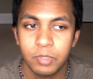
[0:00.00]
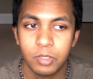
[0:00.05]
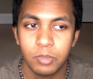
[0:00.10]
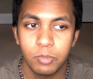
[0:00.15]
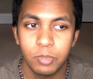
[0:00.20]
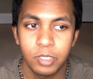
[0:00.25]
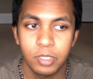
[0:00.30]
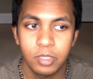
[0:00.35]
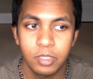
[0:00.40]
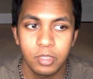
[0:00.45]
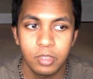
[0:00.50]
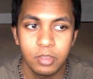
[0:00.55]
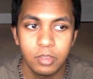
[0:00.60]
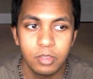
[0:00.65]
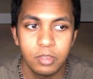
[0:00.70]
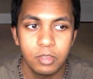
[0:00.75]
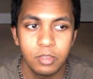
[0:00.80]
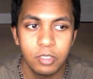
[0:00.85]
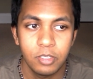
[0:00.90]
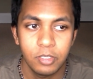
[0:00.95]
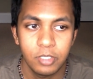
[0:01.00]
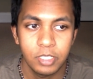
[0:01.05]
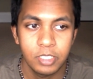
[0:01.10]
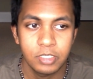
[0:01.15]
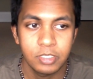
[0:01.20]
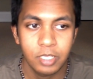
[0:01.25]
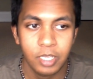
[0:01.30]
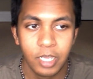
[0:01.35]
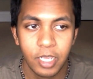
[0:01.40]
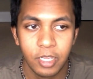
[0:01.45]
When there
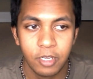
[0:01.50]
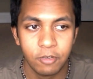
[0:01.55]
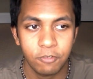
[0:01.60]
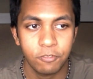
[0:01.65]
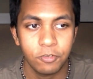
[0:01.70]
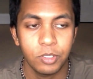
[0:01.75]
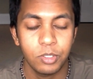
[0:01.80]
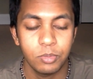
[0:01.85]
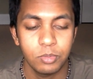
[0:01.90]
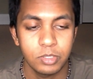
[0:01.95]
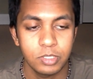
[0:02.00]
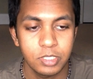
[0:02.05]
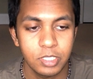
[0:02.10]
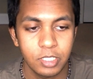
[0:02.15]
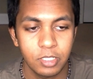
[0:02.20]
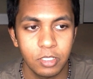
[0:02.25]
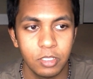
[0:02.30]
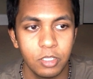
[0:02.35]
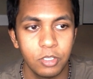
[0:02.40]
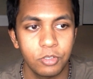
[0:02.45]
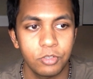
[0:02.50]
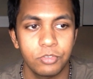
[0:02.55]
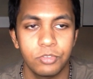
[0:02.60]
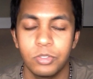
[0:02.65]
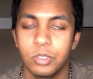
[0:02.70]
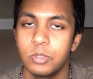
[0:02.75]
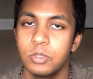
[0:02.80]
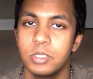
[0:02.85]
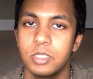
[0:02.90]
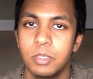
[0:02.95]
is a higher frequency, the lower
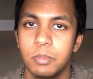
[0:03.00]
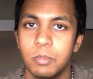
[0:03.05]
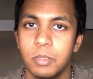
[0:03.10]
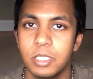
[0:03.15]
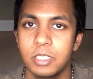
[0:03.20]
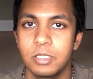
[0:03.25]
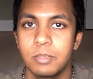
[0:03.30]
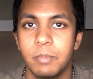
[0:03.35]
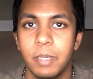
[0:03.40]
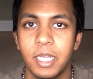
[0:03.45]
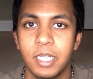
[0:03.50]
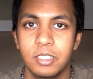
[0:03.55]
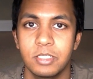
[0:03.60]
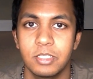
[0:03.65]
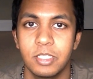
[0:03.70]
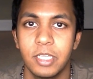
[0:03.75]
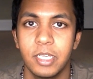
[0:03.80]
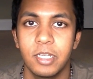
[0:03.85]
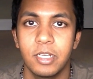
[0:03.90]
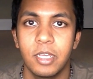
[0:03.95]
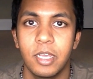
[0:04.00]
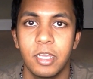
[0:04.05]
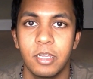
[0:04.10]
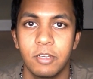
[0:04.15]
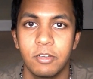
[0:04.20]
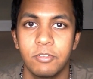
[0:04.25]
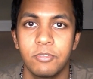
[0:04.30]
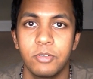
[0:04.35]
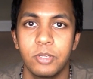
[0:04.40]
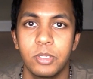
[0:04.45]
frequency must match that
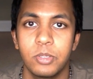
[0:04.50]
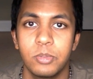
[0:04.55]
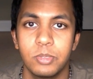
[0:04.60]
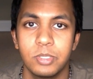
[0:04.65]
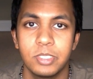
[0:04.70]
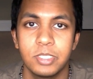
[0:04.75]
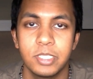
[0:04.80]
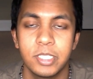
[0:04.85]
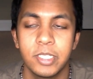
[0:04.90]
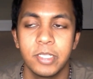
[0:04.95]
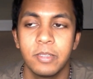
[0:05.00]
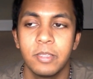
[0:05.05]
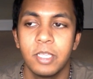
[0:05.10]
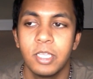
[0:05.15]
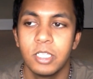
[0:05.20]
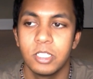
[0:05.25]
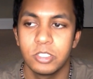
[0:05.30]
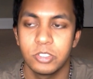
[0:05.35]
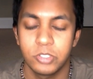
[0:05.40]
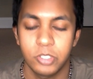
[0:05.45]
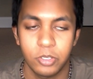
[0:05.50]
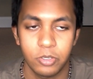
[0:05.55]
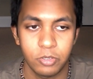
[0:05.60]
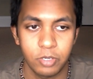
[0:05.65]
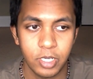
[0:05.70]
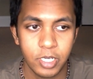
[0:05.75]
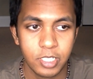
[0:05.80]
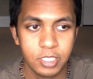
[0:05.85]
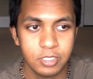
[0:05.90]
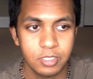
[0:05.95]
higher frequency. So
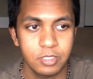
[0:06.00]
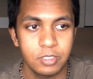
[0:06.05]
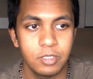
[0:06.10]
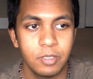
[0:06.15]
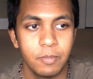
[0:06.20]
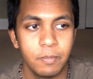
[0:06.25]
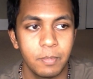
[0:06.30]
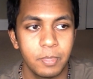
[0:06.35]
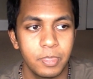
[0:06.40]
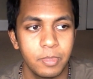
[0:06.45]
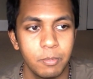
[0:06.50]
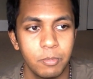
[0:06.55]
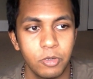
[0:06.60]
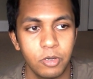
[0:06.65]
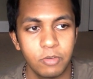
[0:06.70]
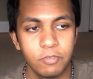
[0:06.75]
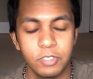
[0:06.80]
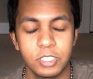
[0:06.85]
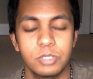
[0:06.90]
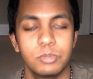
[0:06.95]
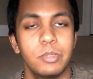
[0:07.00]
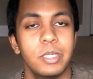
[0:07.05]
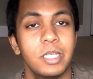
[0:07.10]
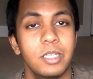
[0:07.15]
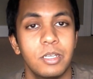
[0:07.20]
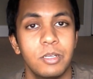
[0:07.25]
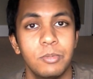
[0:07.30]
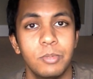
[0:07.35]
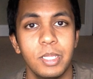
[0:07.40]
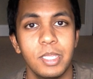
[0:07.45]
us, the more of us
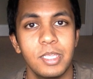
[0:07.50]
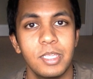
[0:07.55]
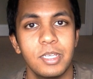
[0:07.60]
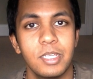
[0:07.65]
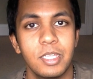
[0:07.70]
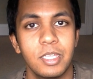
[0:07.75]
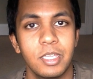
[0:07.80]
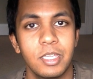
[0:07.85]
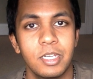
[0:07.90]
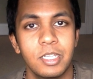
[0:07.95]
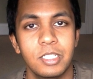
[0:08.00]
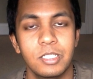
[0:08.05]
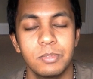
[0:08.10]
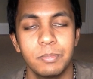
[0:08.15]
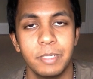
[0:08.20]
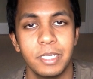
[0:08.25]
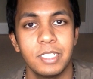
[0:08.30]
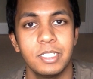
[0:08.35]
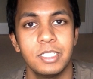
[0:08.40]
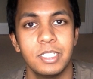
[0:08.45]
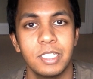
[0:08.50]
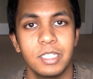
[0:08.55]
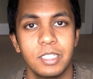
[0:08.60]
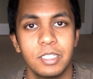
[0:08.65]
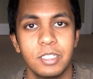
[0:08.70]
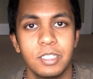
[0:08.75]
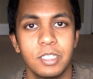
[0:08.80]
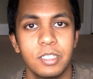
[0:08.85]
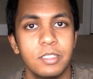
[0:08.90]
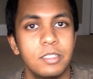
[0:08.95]
awakening and expanding
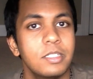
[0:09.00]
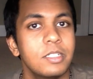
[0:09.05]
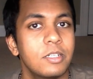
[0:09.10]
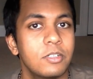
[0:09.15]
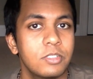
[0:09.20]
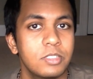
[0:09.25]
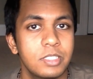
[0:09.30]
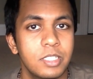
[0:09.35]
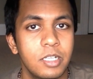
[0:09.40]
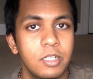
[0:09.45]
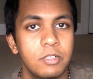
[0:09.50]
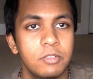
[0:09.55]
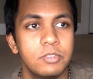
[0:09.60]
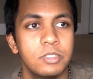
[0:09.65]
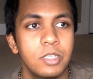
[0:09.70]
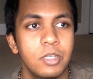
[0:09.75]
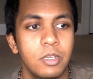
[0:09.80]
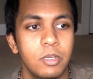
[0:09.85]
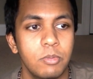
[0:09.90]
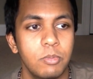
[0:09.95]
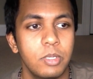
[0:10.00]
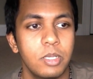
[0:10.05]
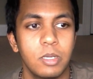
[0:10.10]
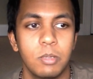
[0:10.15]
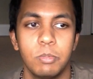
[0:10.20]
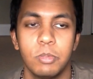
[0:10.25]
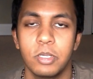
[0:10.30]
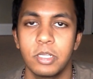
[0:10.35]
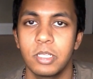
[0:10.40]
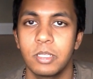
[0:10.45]
and healing ourselves, we are
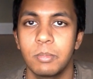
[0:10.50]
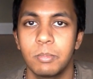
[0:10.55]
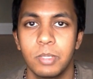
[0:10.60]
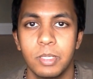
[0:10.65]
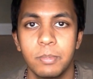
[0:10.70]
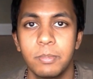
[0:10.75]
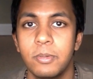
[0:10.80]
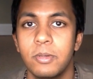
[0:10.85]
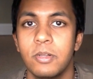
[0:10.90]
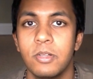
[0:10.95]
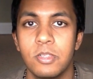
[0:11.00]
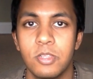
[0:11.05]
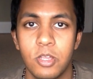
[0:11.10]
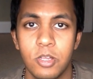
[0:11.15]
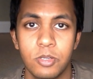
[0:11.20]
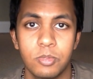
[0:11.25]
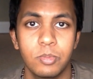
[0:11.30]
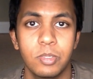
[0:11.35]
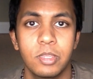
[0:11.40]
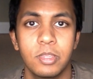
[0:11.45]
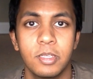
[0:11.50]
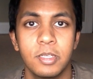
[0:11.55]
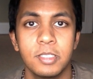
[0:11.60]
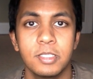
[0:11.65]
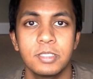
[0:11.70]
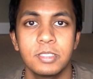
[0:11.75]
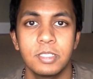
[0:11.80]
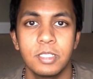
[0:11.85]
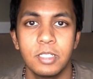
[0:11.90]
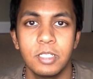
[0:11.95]
bringing people along with
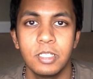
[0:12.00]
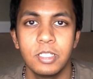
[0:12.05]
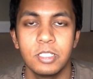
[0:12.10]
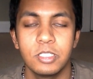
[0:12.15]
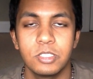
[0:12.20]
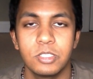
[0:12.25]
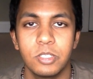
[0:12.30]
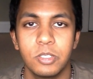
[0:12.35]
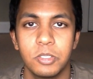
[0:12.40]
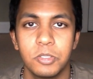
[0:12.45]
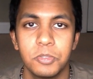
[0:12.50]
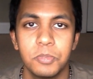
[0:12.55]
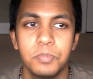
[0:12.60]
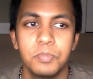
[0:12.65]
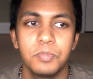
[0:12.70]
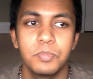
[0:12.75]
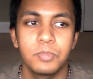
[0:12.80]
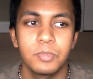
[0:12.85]
us. So